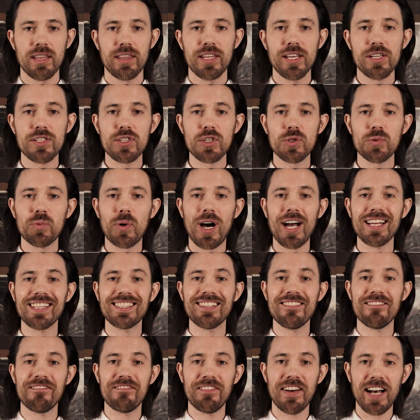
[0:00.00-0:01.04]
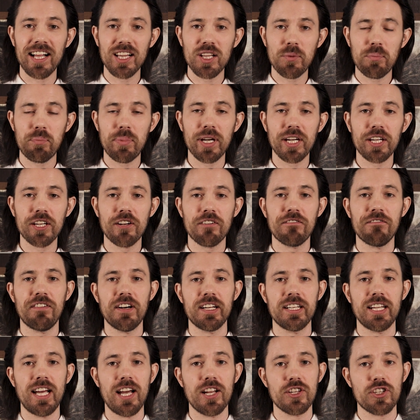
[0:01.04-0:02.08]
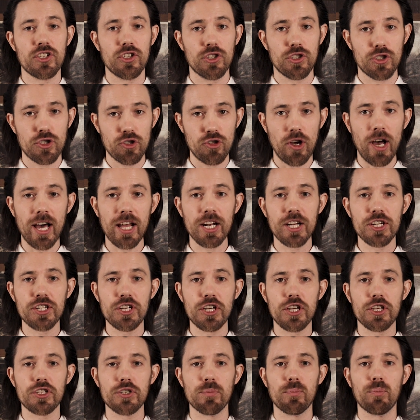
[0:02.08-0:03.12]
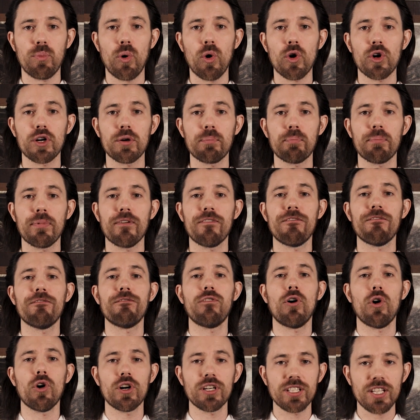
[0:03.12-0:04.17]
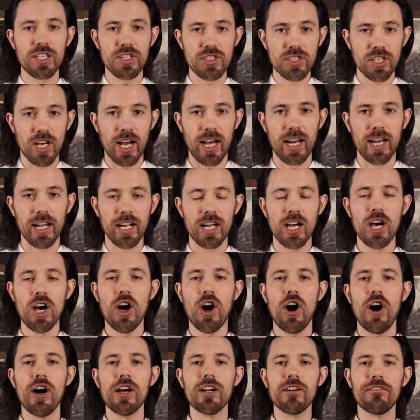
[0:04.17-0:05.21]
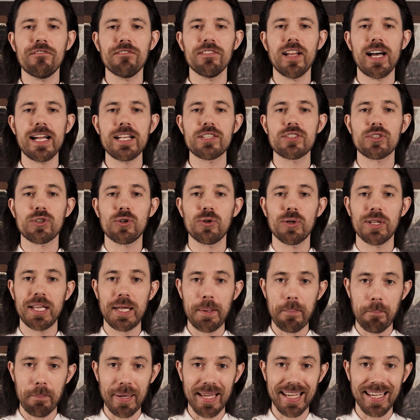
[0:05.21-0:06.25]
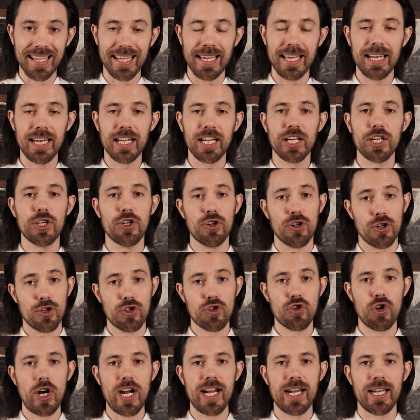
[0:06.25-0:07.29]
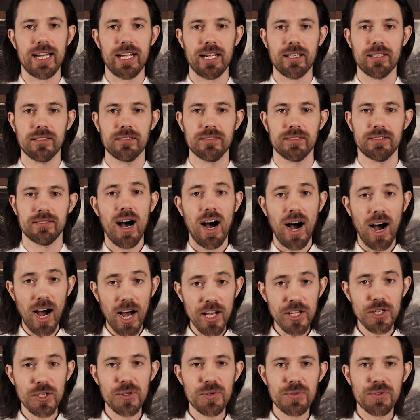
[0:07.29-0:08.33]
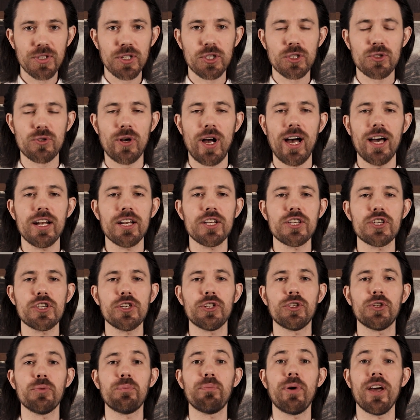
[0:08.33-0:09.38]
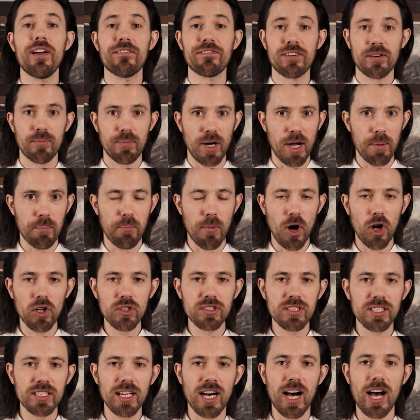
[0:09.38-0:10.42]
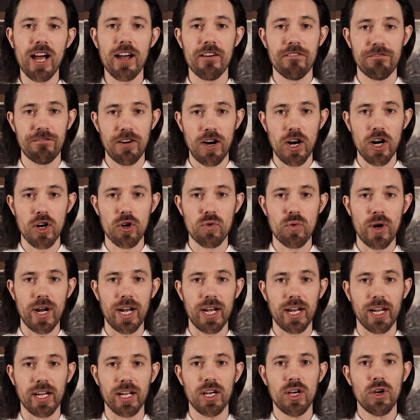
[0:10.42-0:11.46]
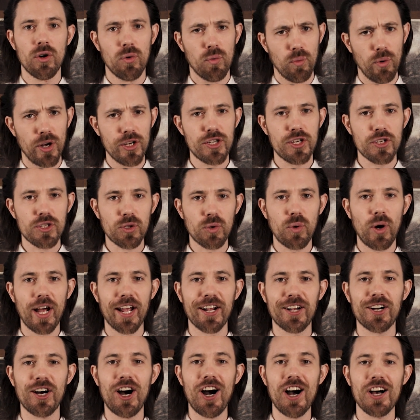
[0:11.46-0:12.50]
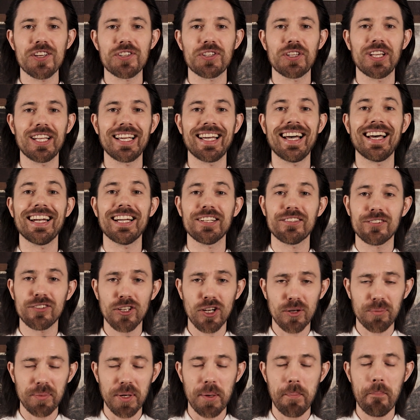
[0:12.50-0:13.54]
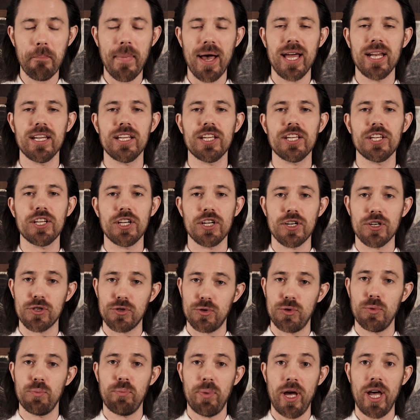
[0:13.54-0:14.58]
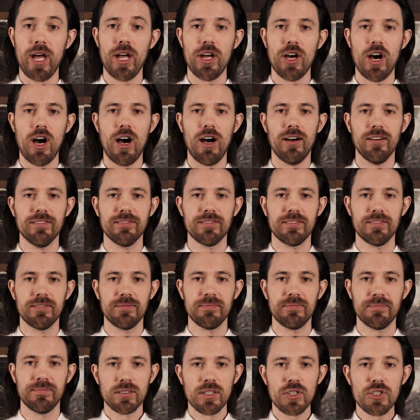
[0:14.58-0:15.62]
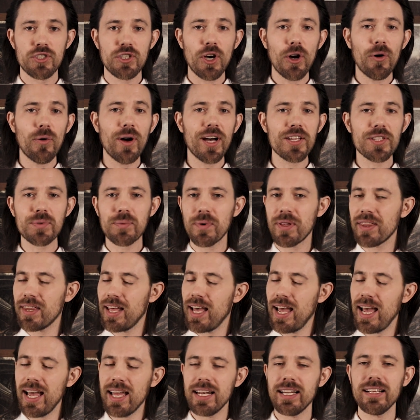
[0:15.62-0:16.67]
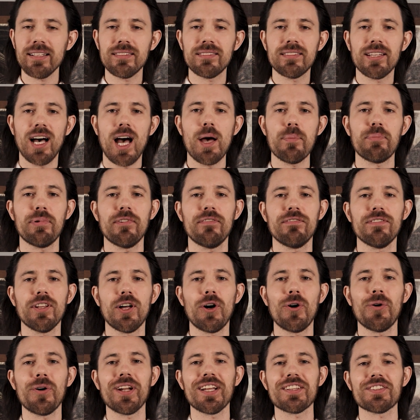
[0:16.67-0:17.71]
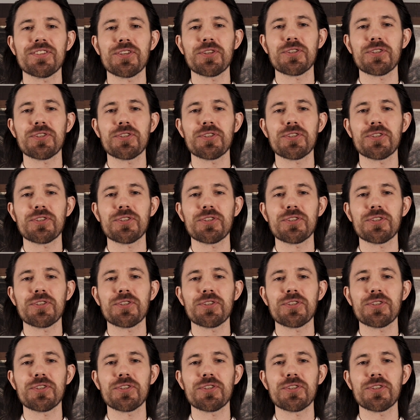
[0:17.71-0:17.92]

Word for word: This is why developing your financial strategy is important before deciding on a flight school and beginning your training. I use the strategy to pay for my multi I F R rating, which is quite costly and it took me many years to pay off. So as with any type of loan, it's